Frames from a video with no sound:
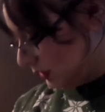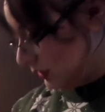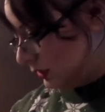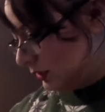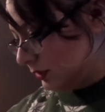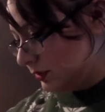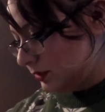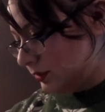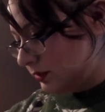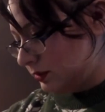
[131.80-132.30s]

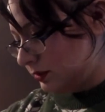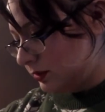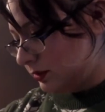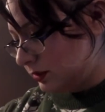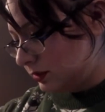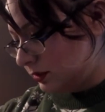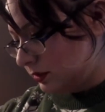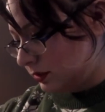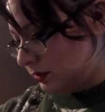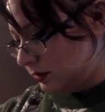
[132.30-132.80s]
Here's
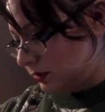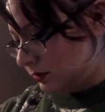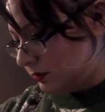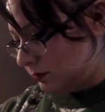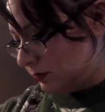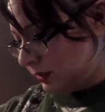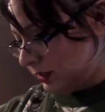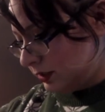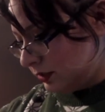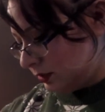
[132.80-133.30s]

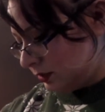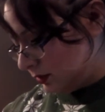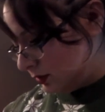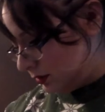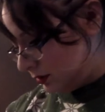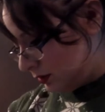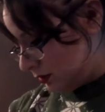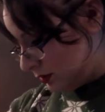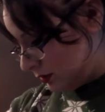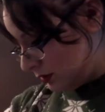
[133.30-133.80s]
1.
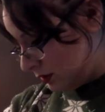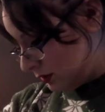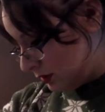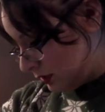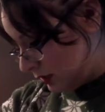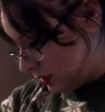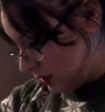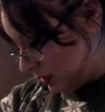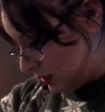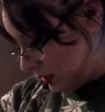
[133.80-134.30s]

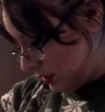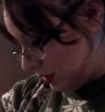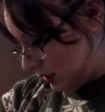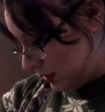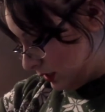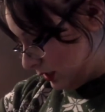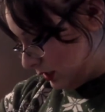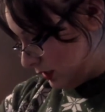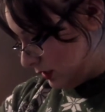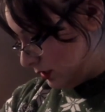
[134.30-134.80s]

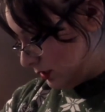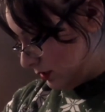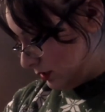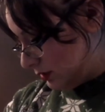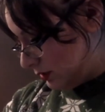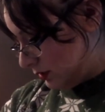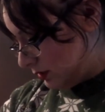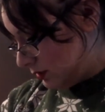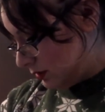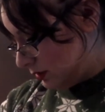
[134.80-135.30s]

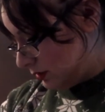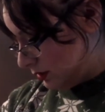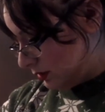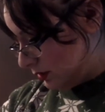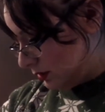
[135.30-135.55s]
Here's